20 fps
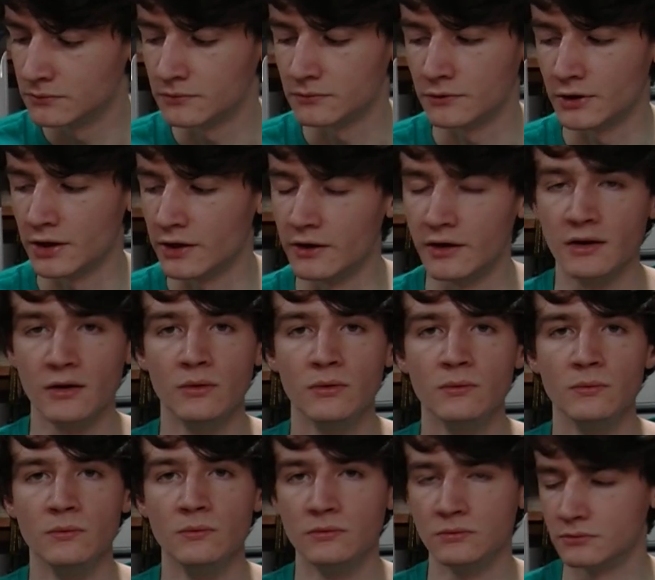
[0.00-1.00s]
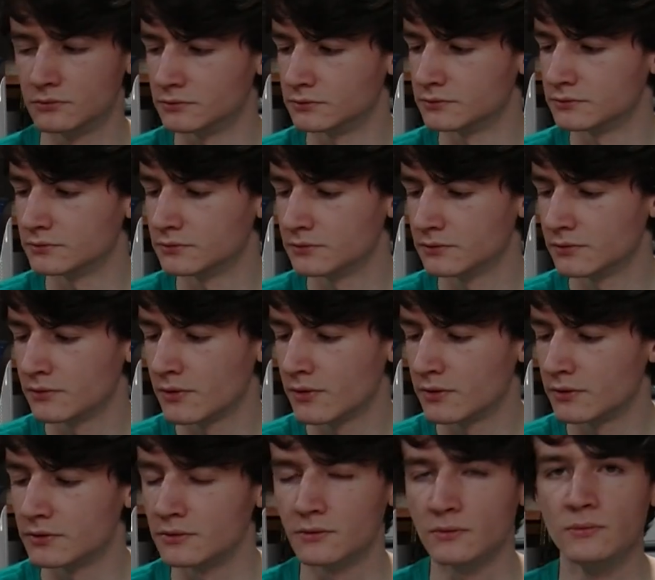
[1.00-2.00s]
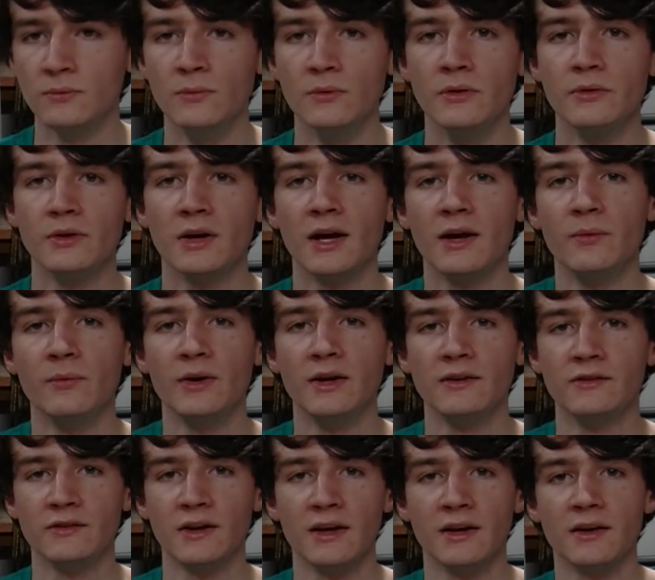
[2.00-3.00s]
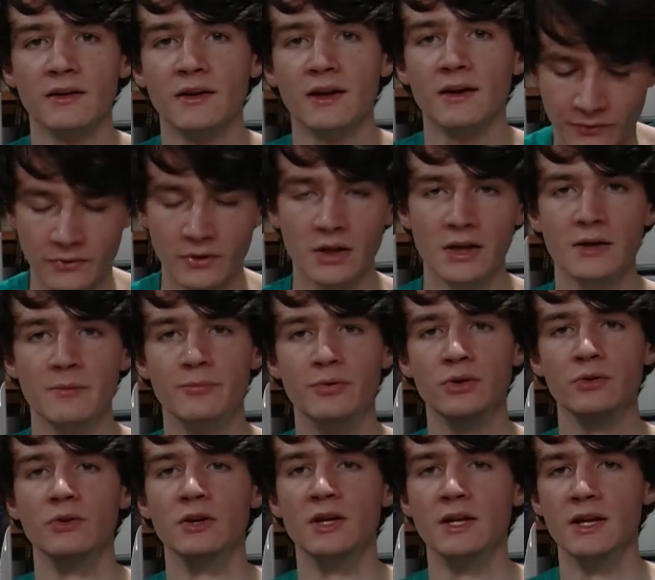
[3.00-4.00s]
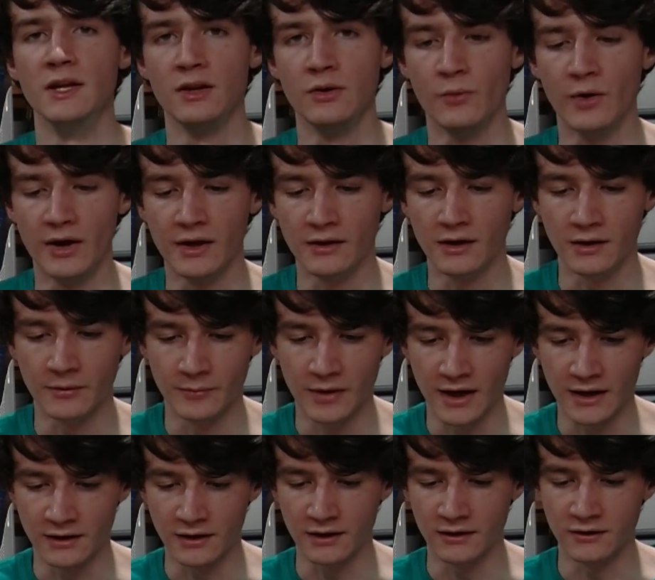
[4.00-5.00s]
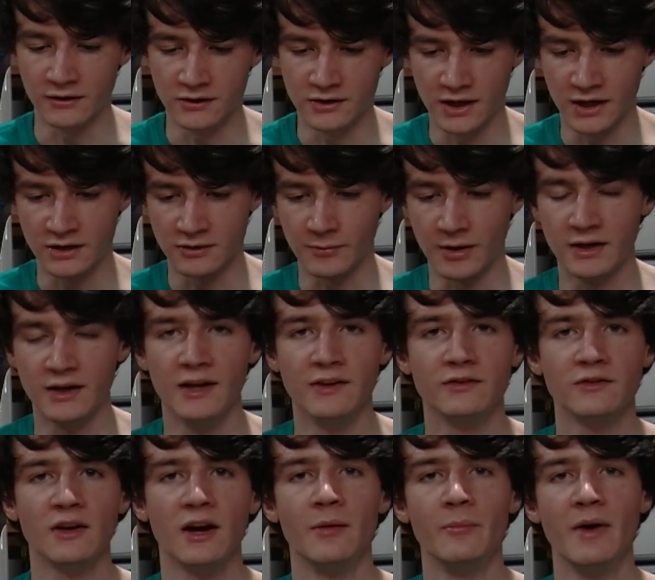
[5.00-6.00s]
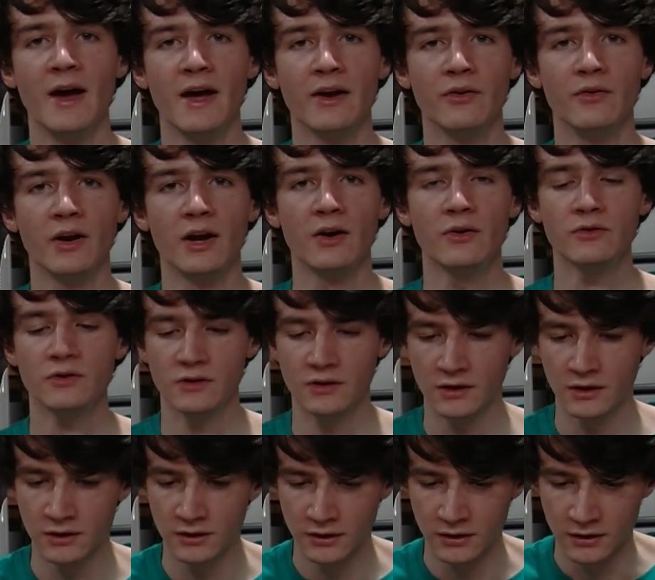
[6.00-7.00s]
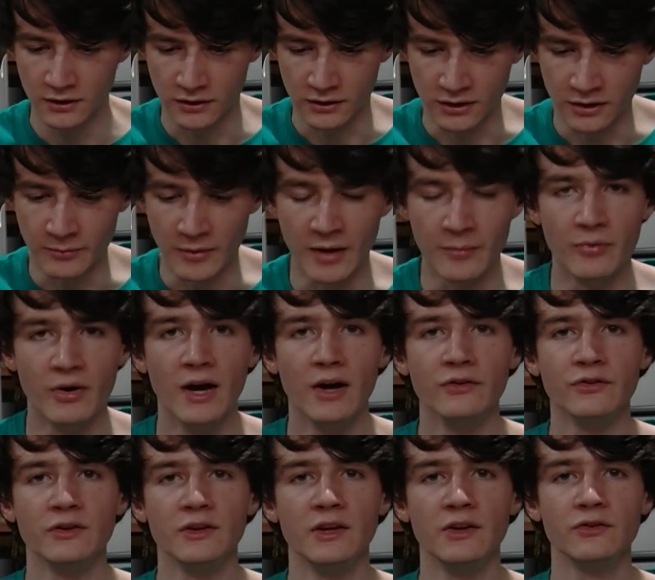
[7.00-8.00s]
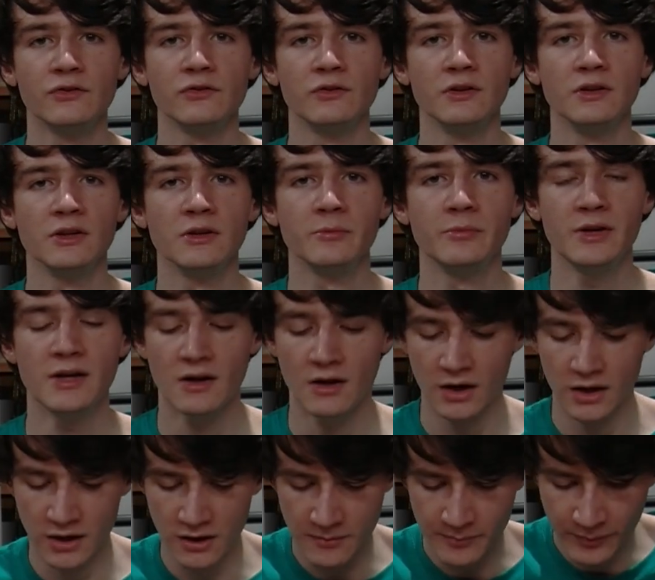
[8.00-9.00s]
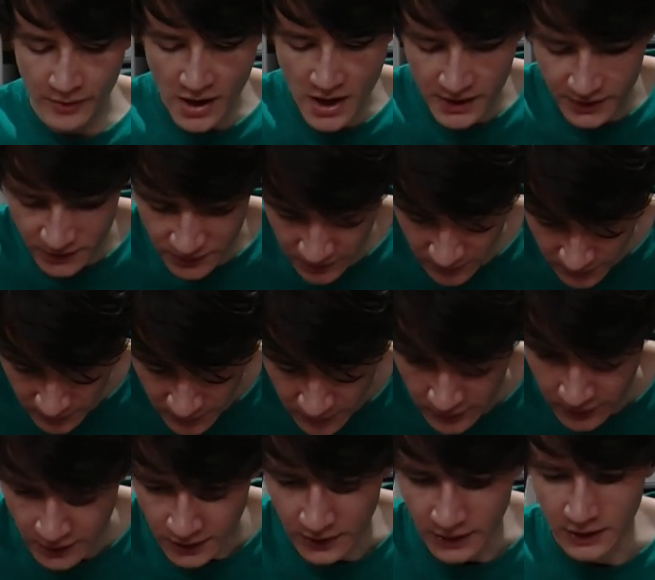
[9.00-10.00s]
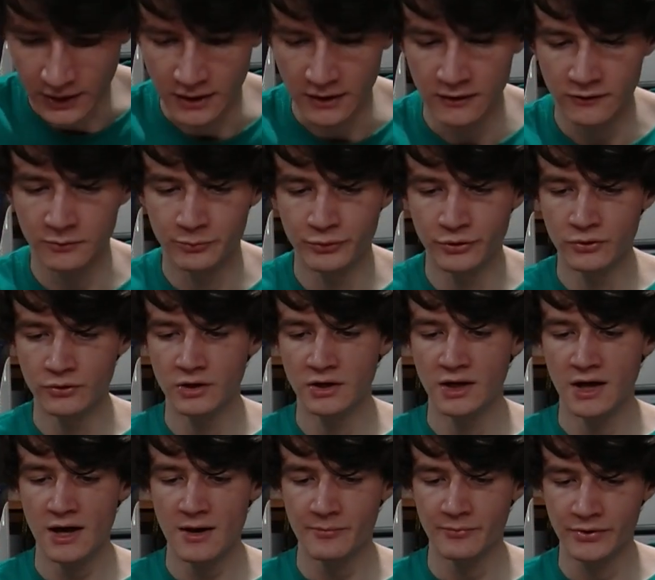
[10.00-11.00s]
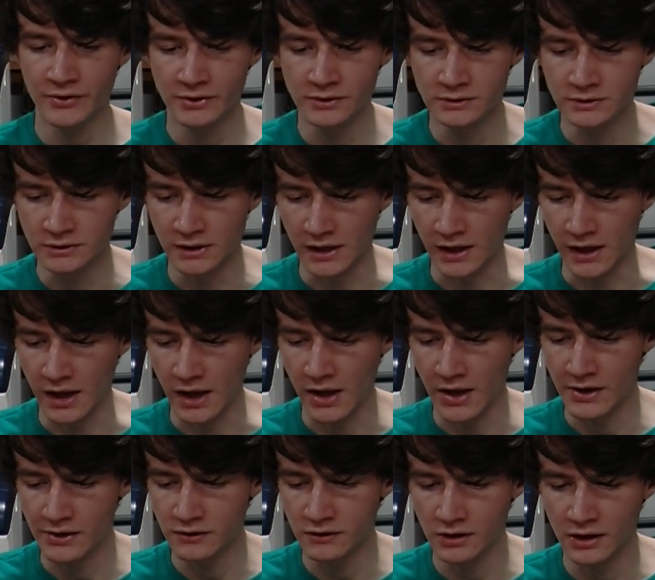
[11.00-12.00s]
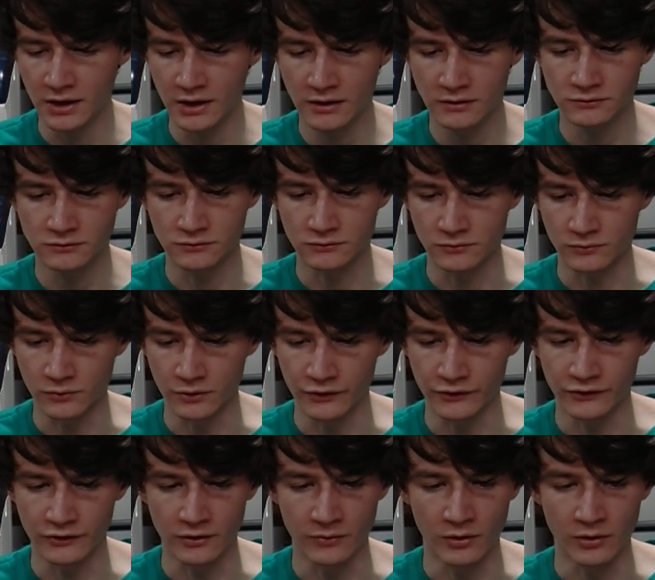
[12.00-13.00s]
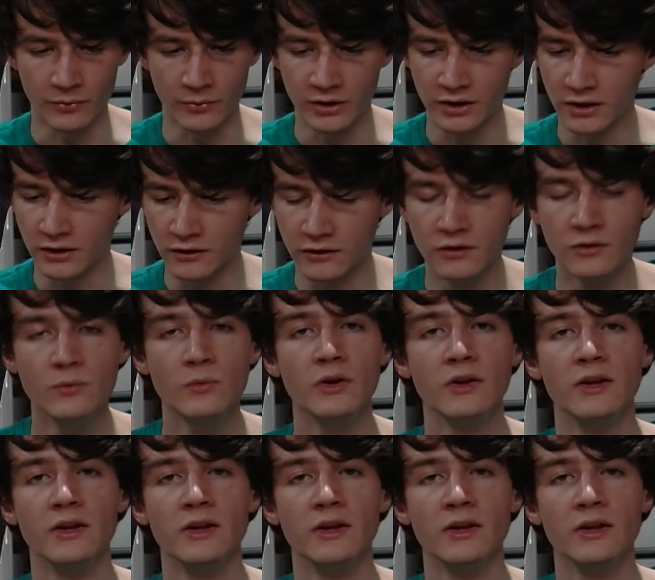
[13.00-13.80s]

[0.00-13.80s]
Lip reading: There they, oh, okay, wait a second now. Well, it booted anyway. I might need to change my desktop background, clear my browsing history a little bit on here, but it is booted up, and we'll see what we can do with